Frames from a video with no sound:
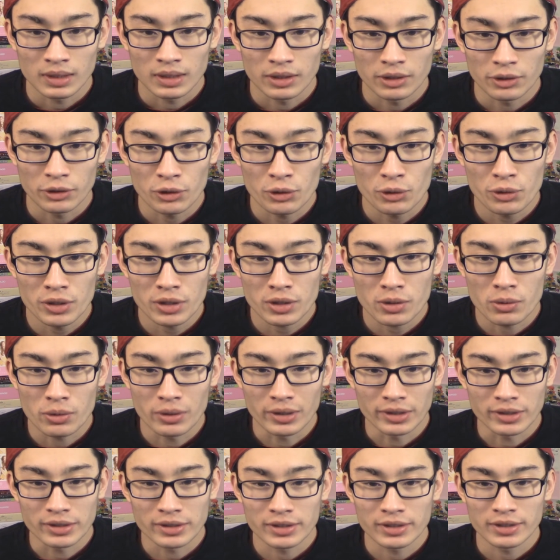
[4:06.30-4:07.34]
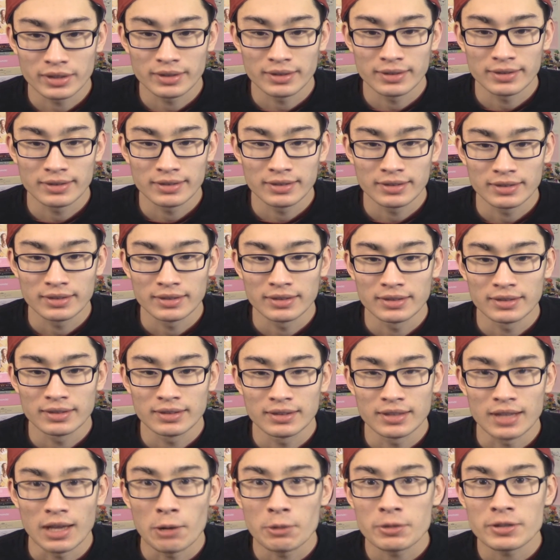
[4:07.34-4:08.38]
They're unicorns.
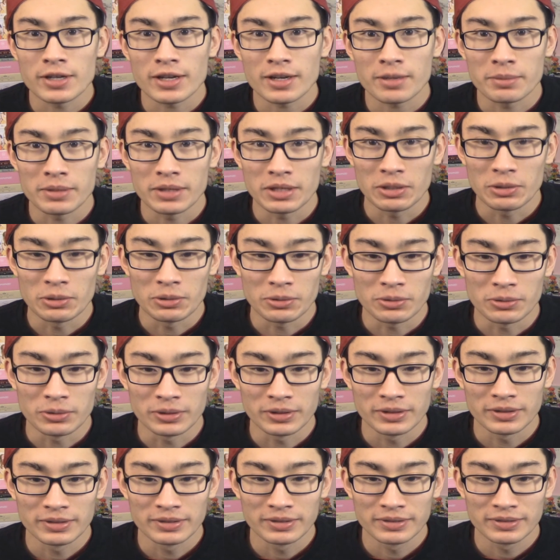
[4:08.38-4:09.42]
I wish I could be a unicorn.